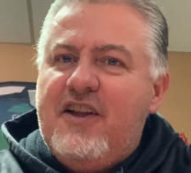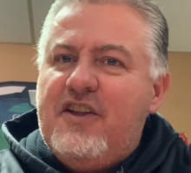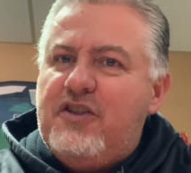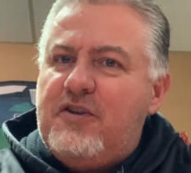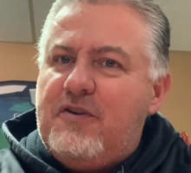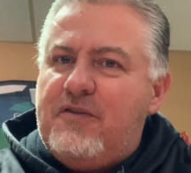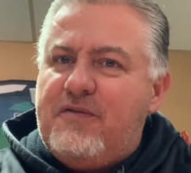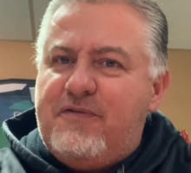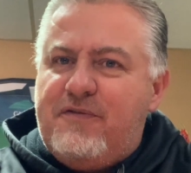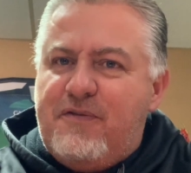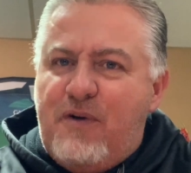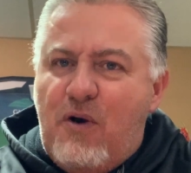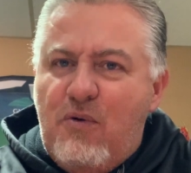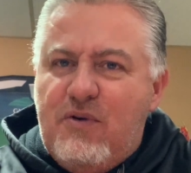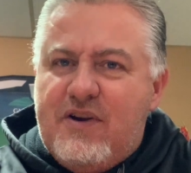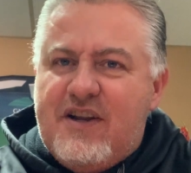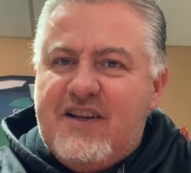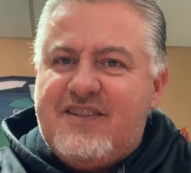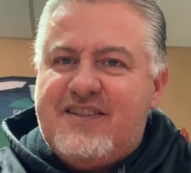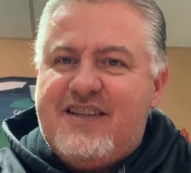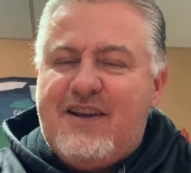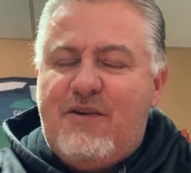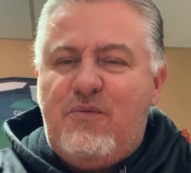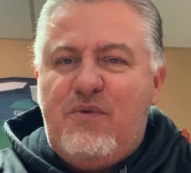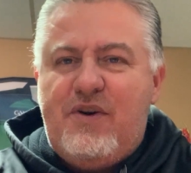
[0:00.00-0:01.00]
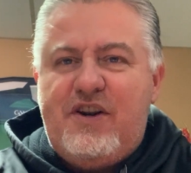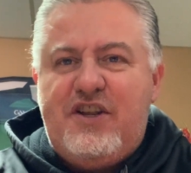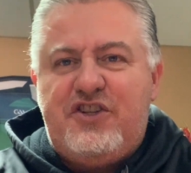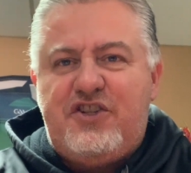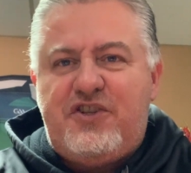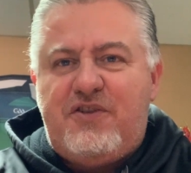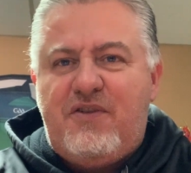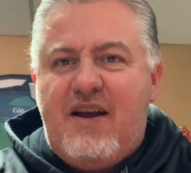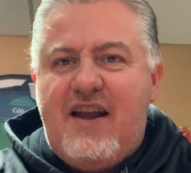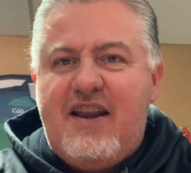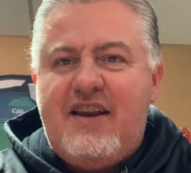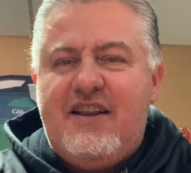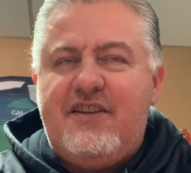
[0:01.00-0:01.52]
the focus on what he's
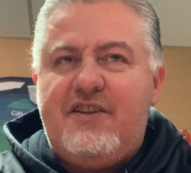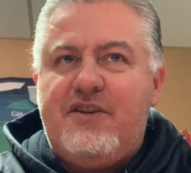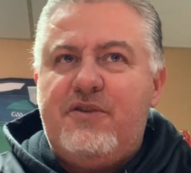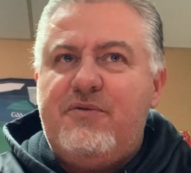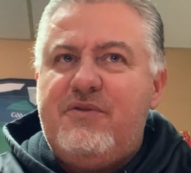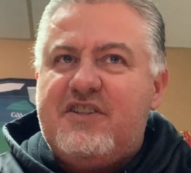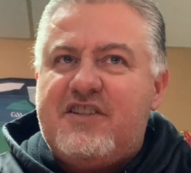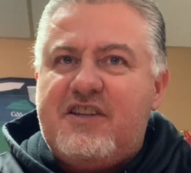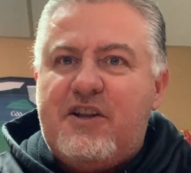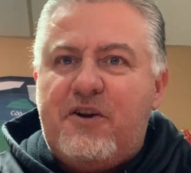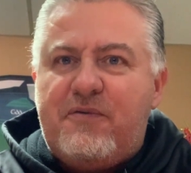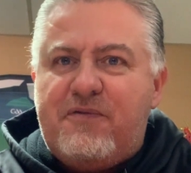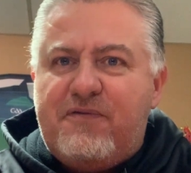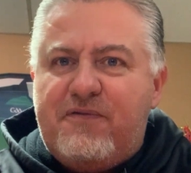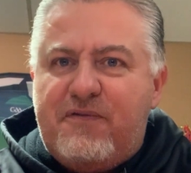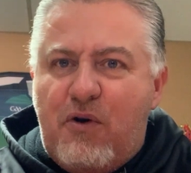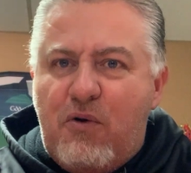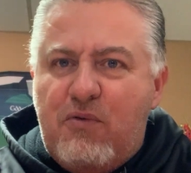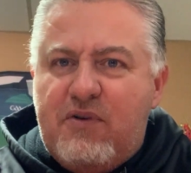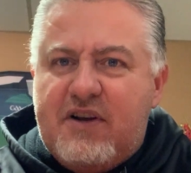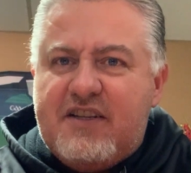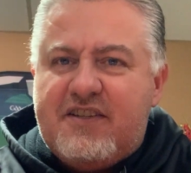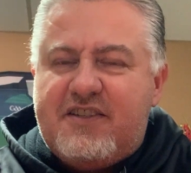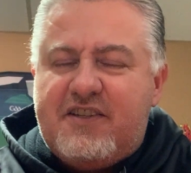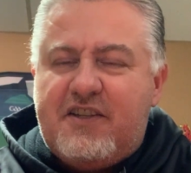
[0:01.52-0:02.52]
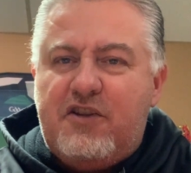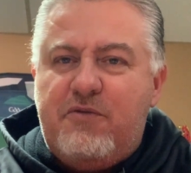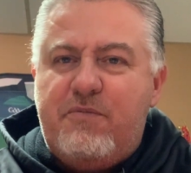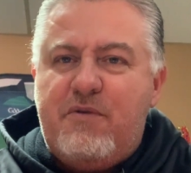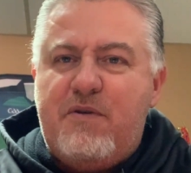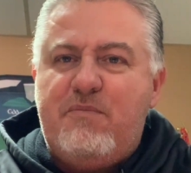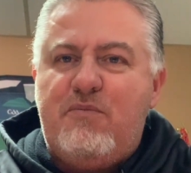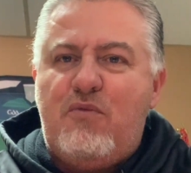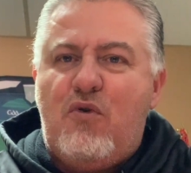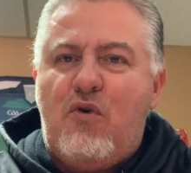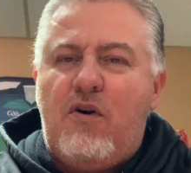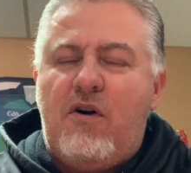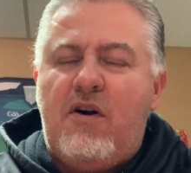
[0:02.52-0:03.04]
trying to do, he's going to focus a little
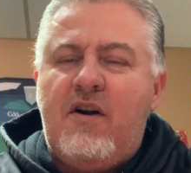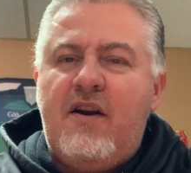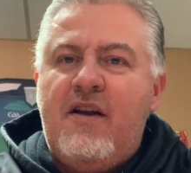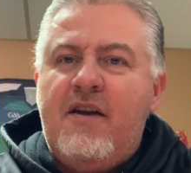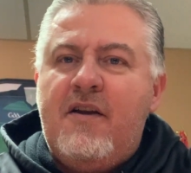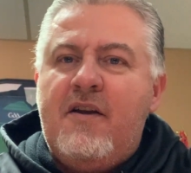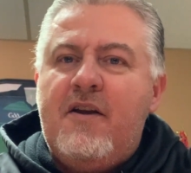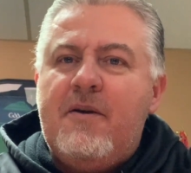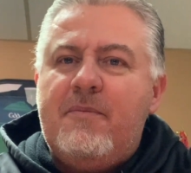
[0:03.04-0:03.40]
bit more